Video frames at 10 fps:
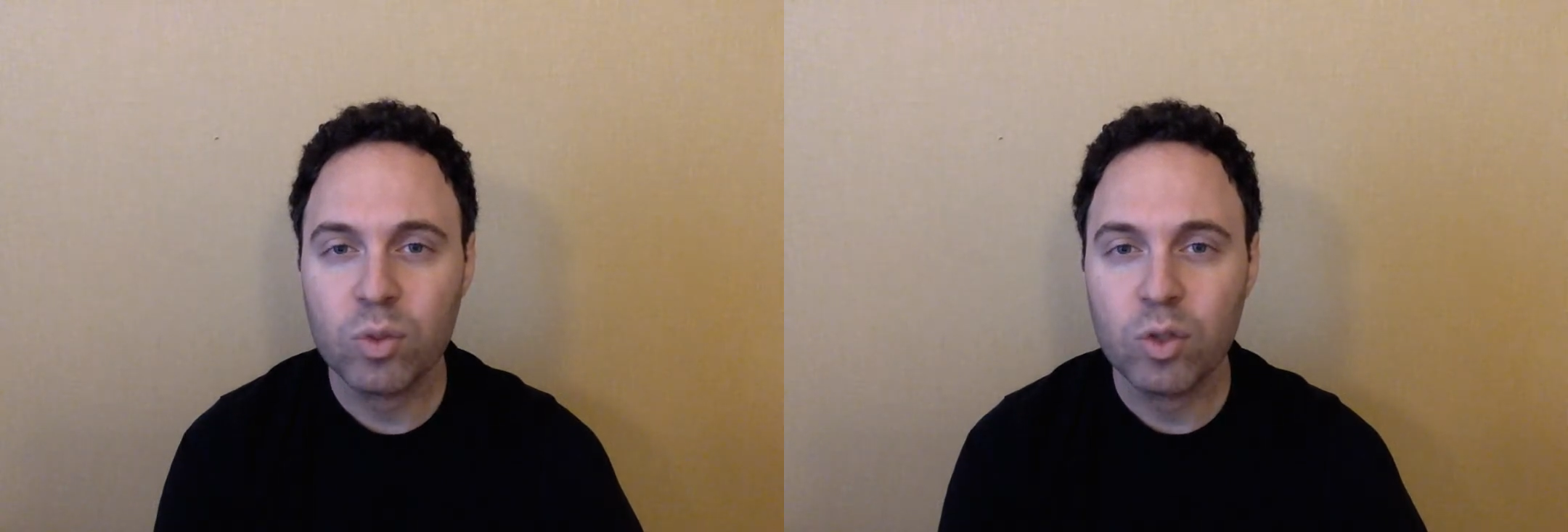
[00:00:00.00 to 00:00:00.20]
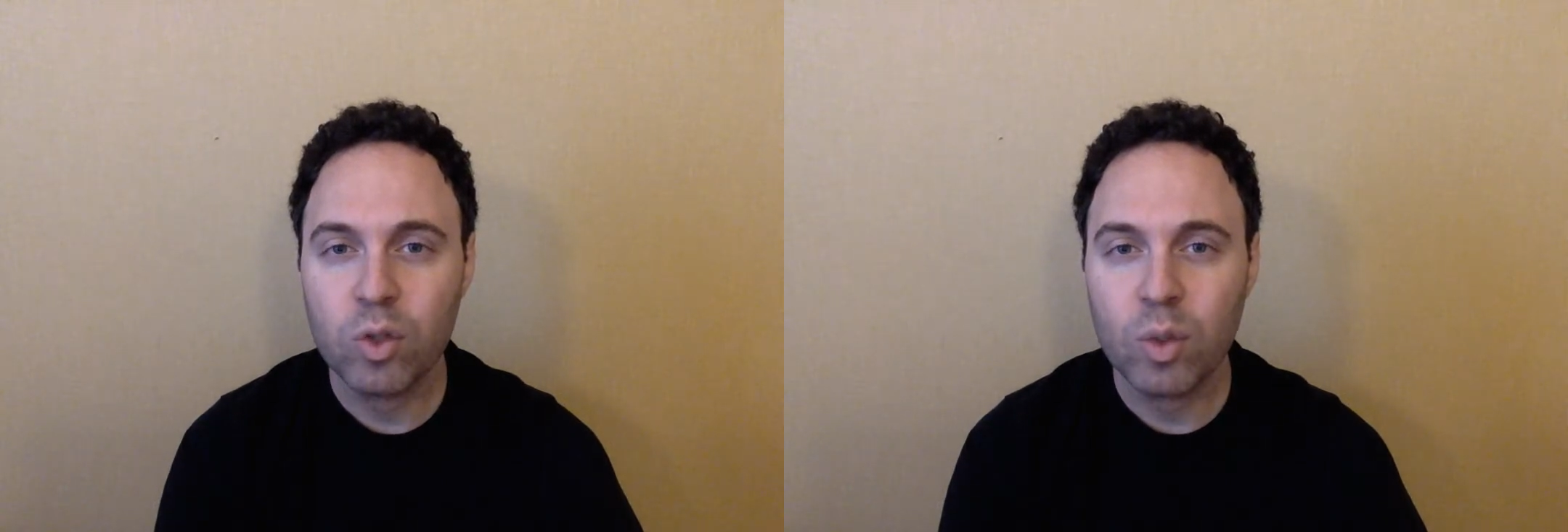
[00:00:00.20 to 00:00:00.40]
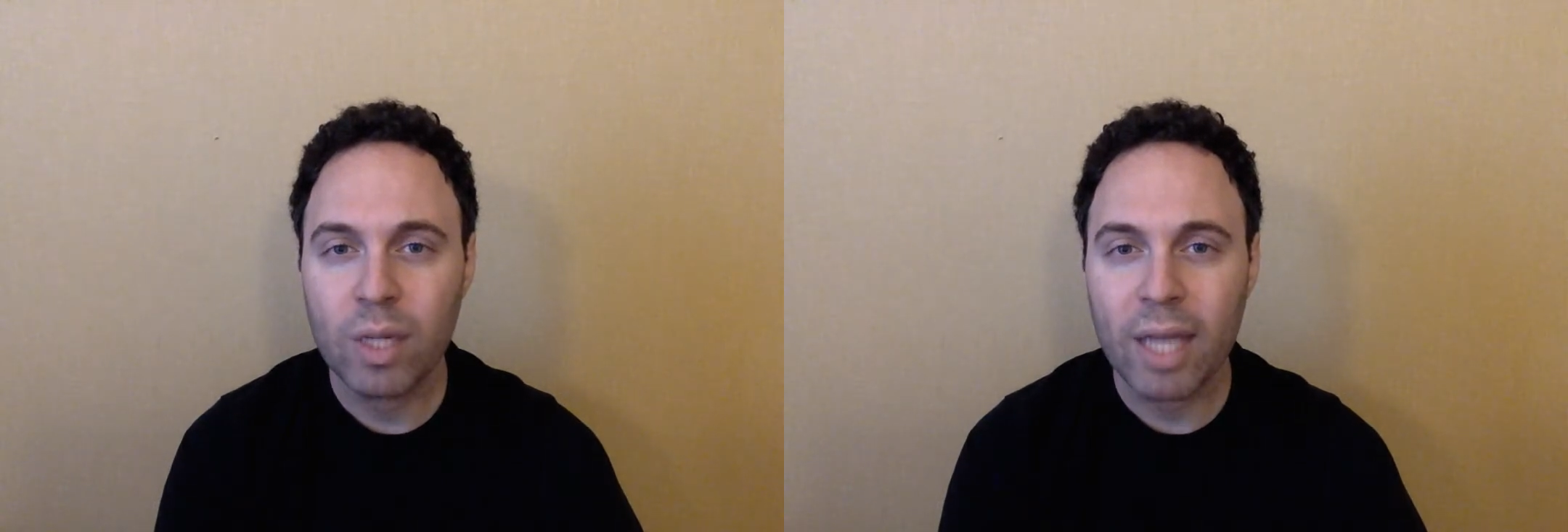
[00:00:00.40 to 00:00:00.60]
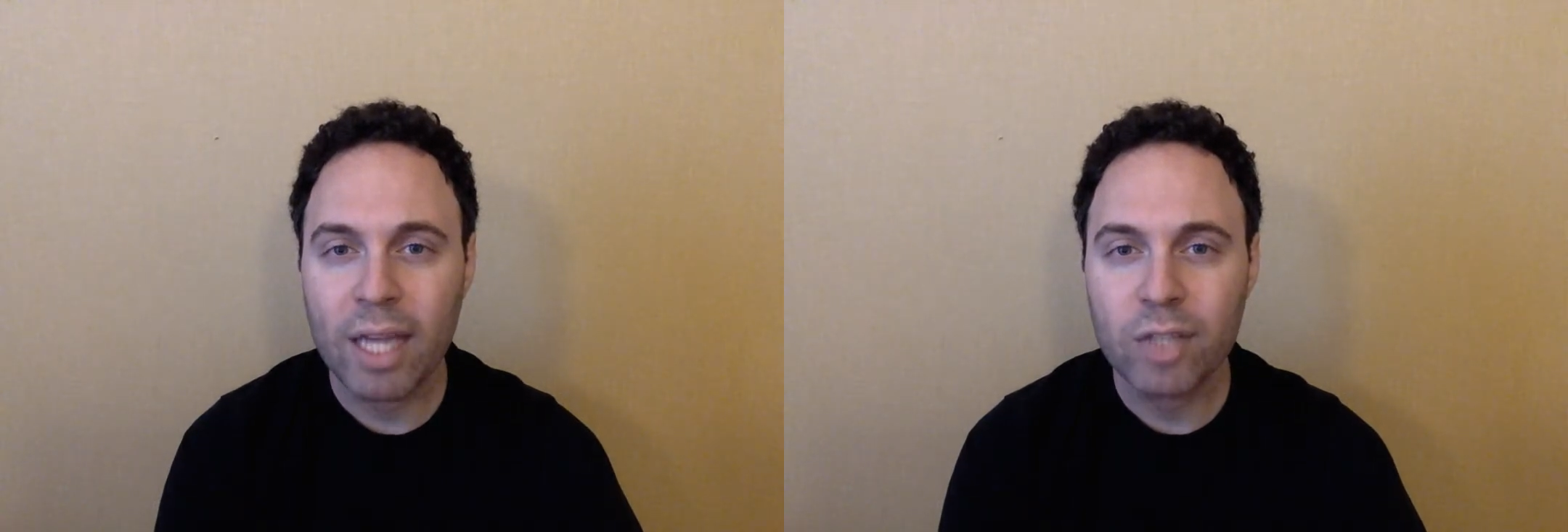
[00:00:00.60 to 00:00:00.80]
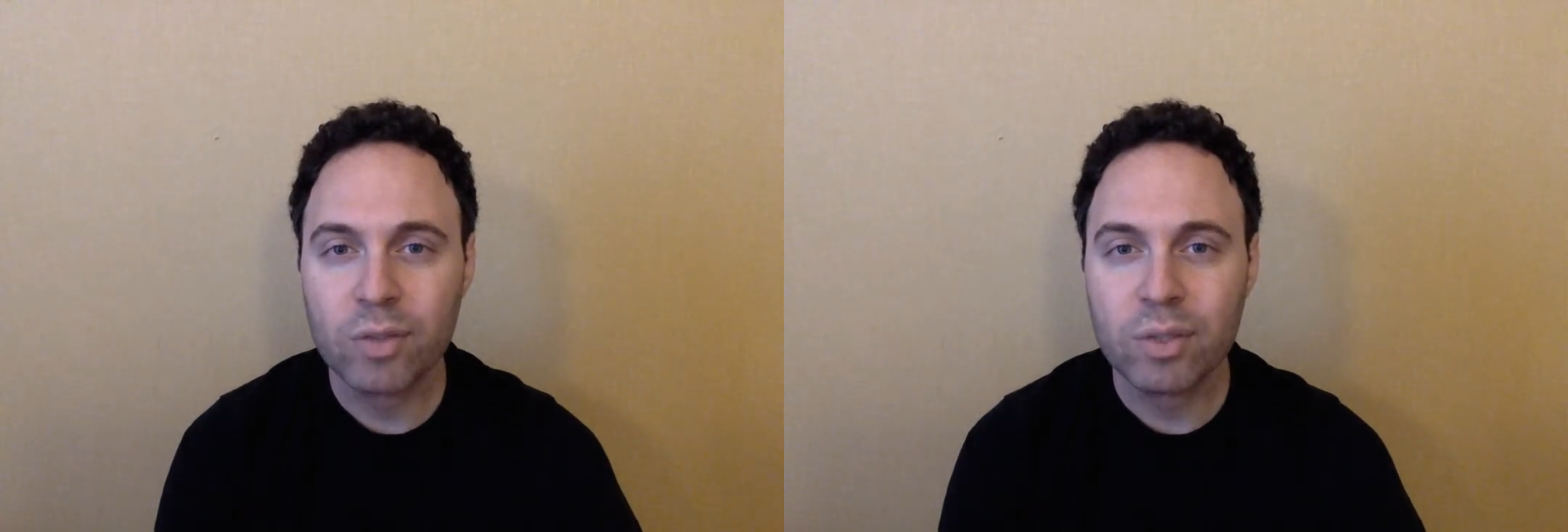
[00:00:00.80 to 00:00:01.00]
do an
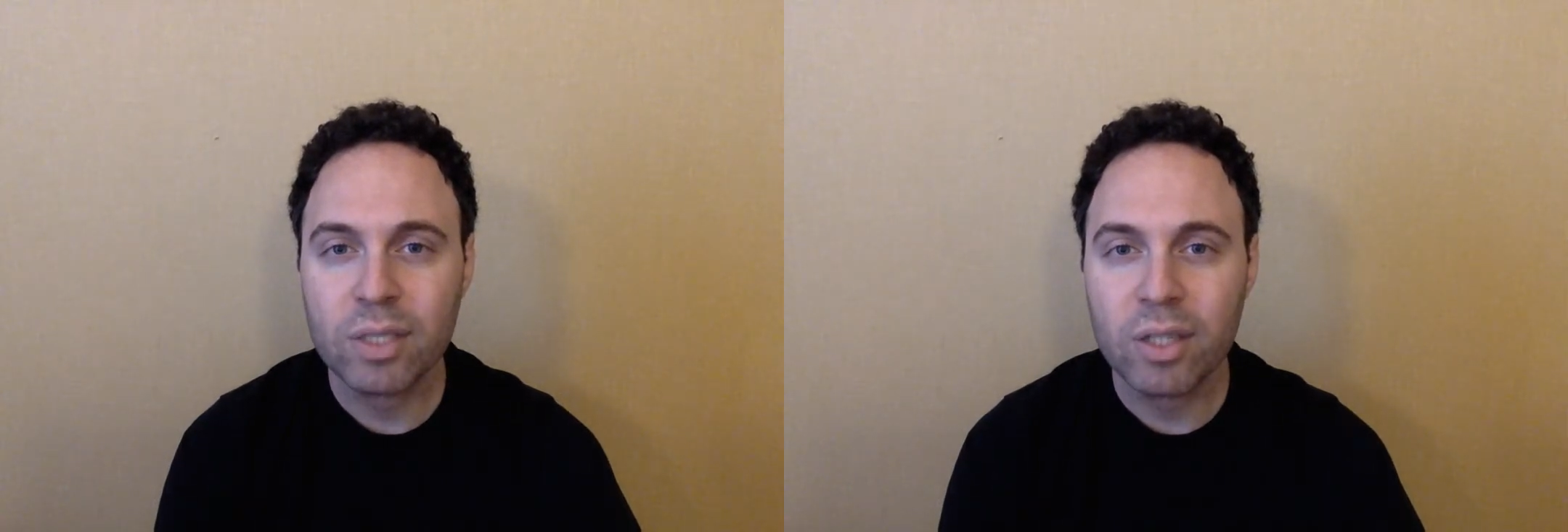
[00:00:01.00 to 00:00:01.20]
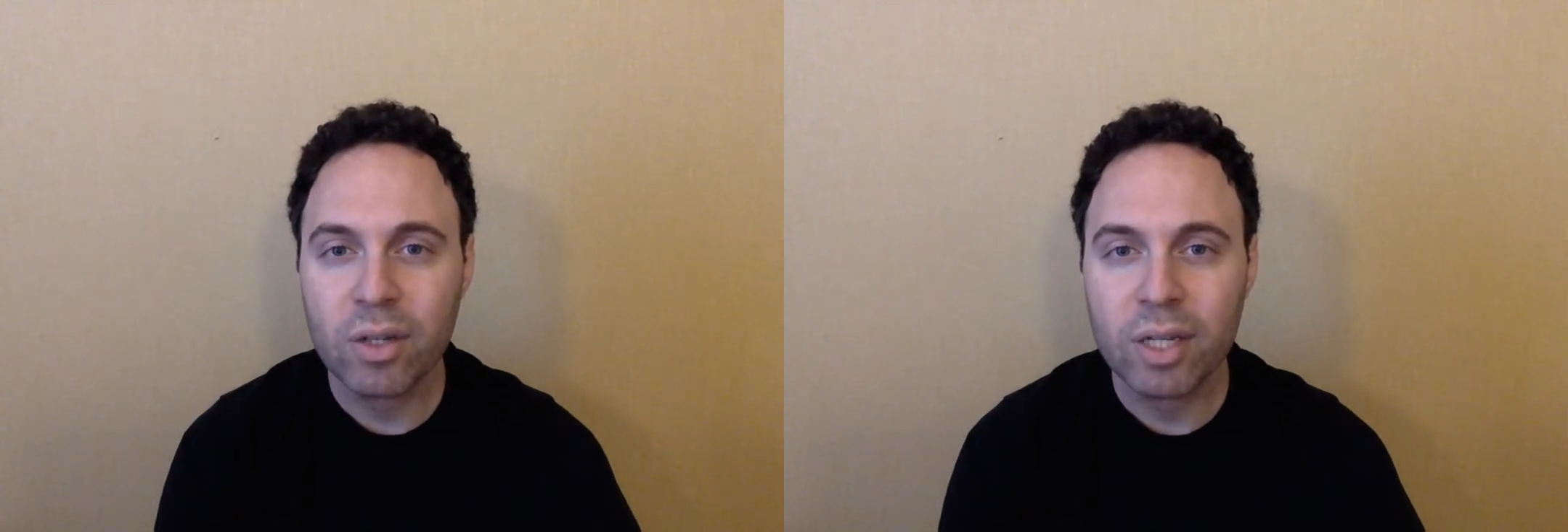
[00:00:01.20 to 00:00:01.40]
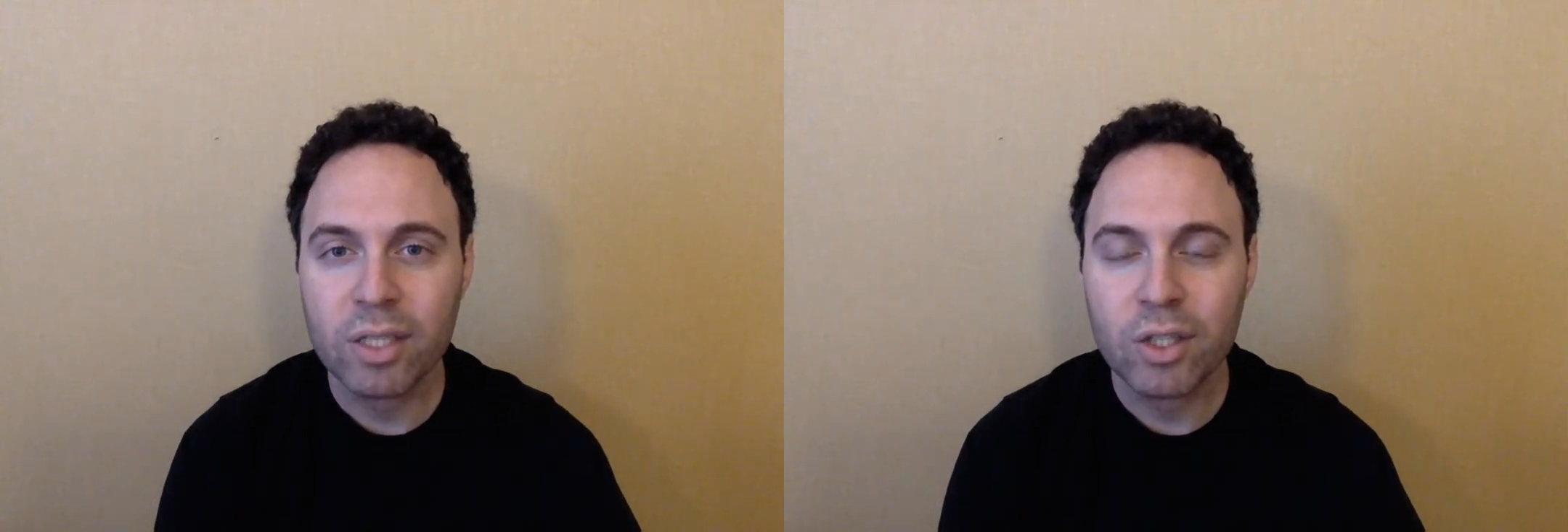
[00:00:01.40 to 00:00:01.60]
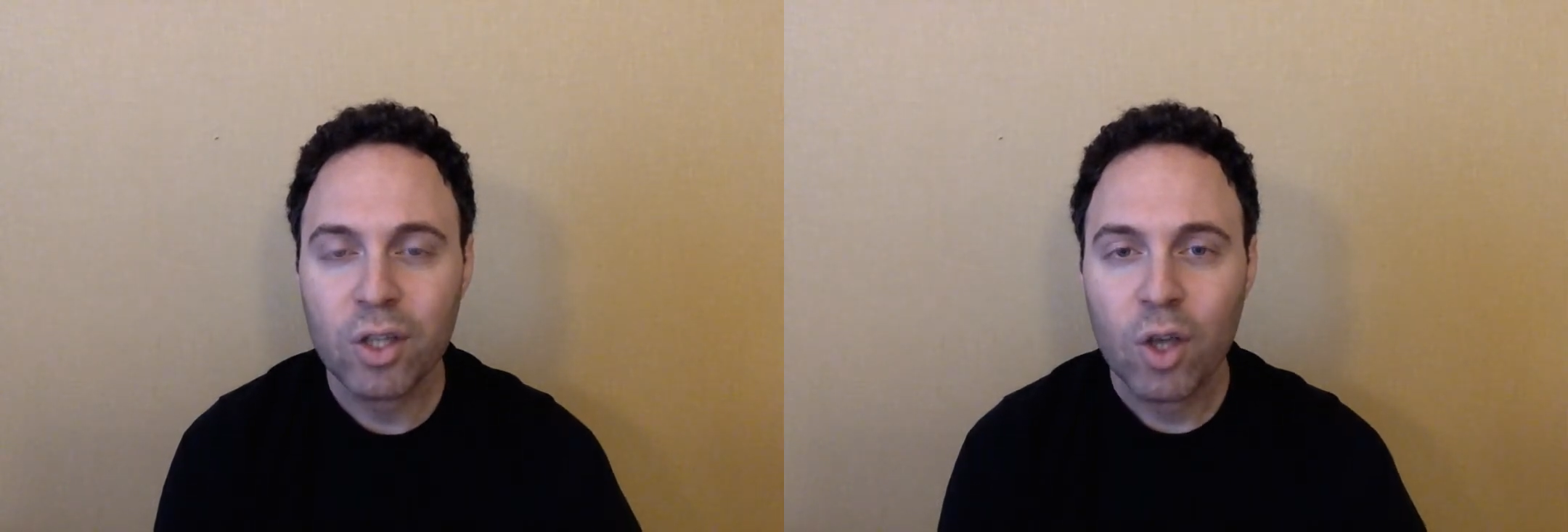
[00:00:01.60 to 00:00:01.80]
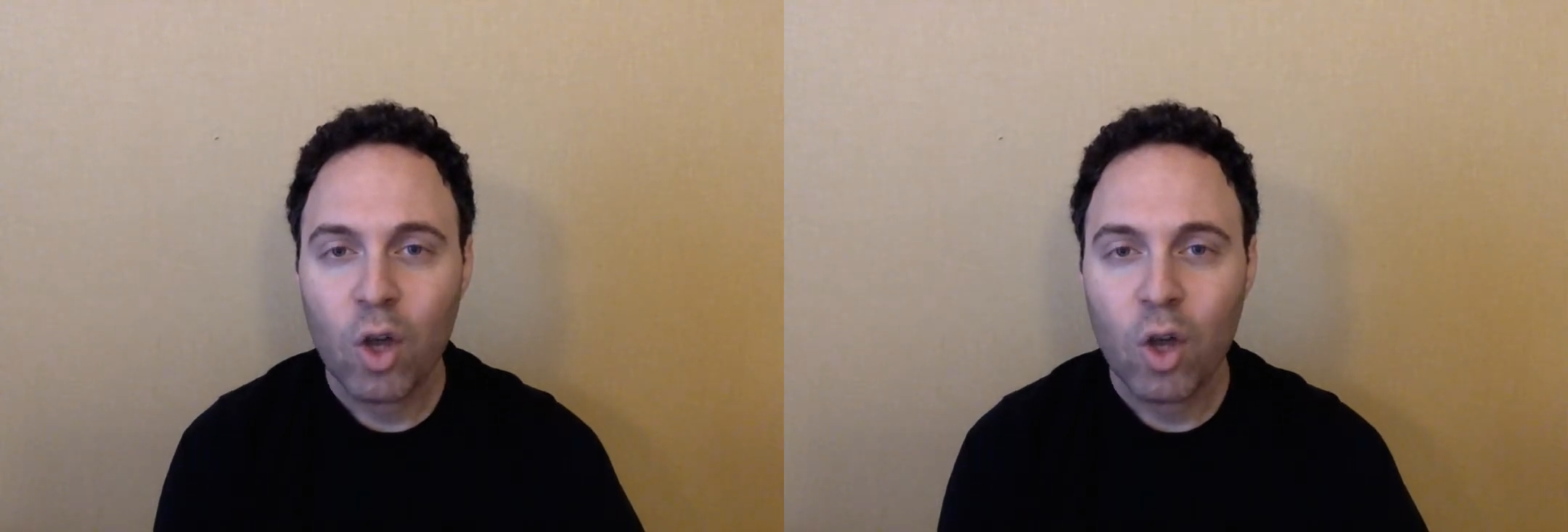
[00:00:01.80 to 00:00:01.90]
occasional series